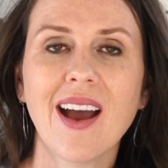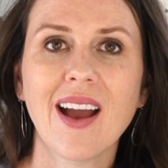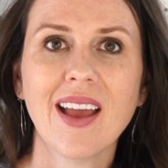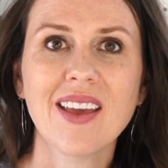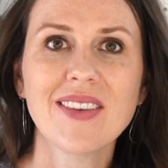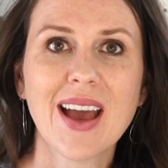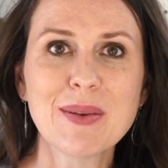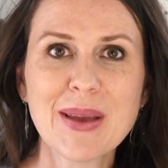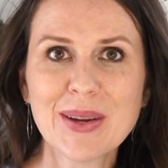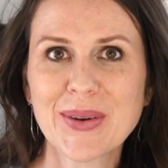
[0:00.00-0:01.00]
I've
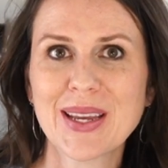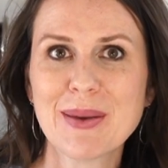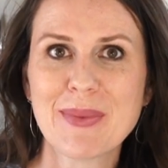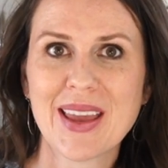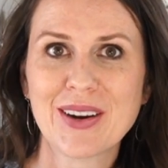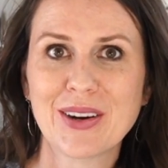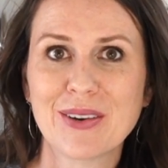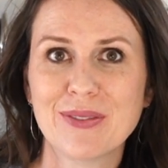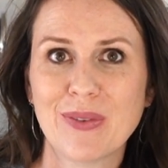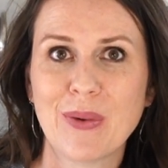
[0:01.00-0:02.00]
had my Cricut maker
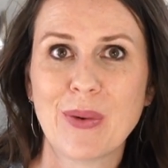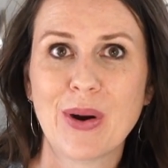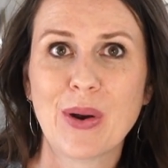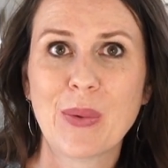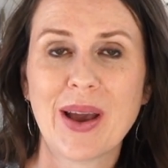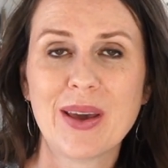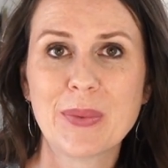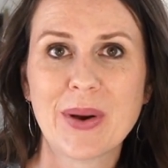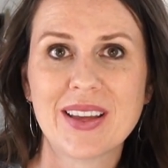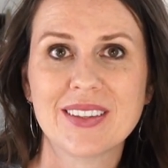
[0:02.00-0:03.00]
for quite a
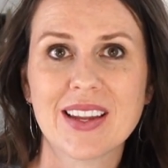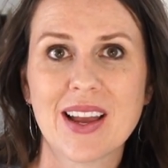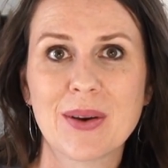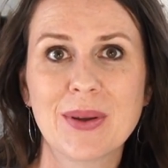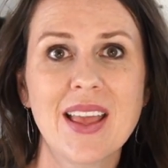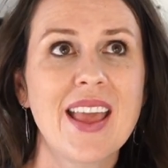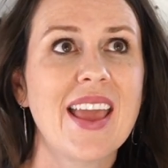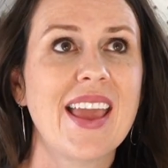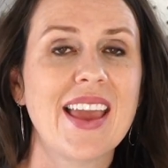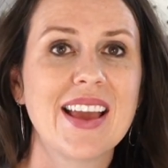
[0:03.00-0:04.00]
while now,
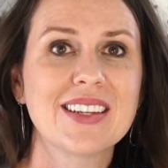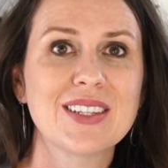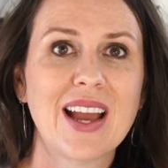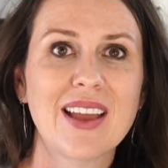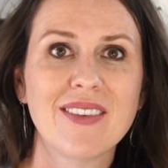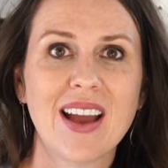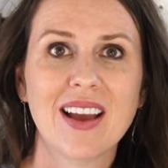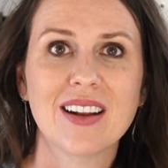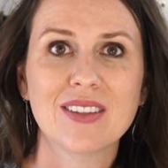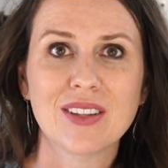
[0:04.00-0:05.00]
and I've
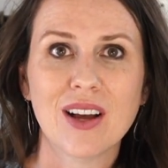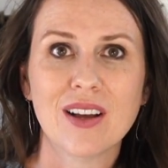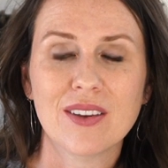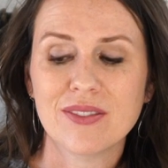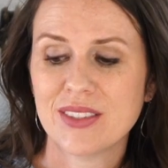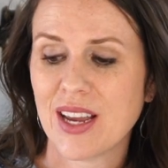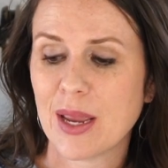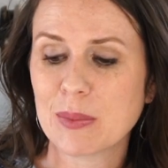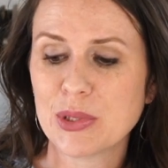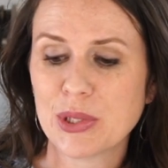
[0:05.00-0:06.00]
had a lot of
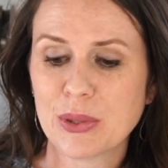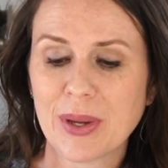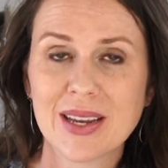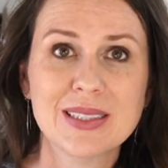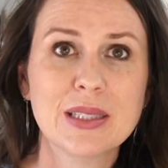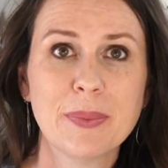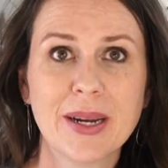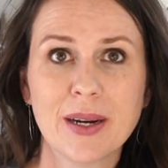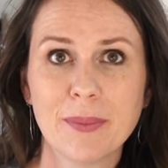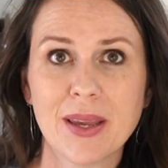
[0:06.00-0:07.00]
time to
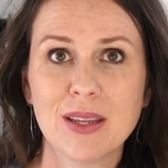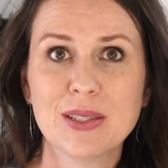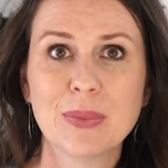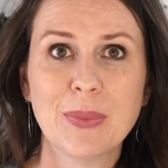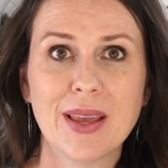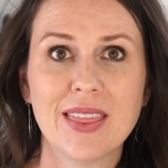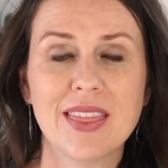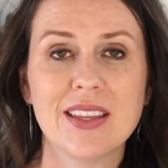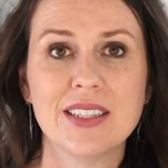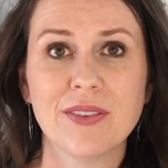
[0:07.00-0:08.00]
experiment with
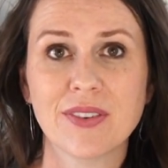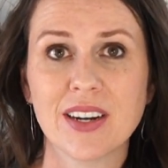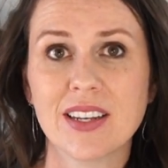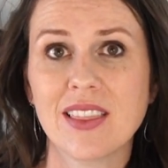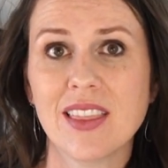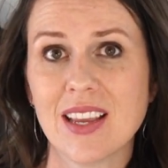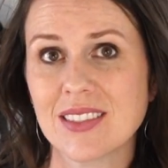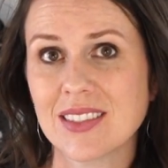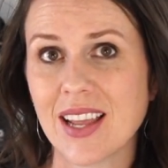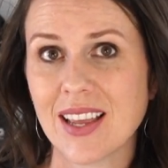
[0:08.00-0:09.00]
the different
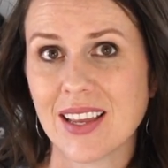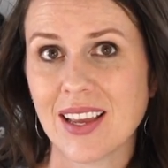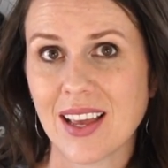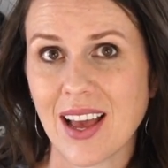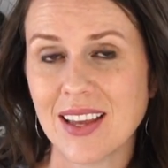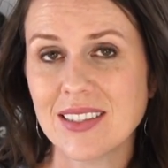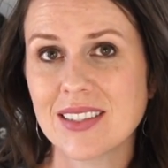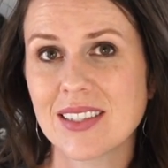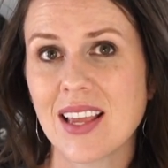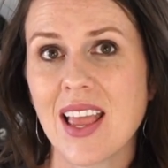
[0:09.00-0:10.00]
things that it can cut.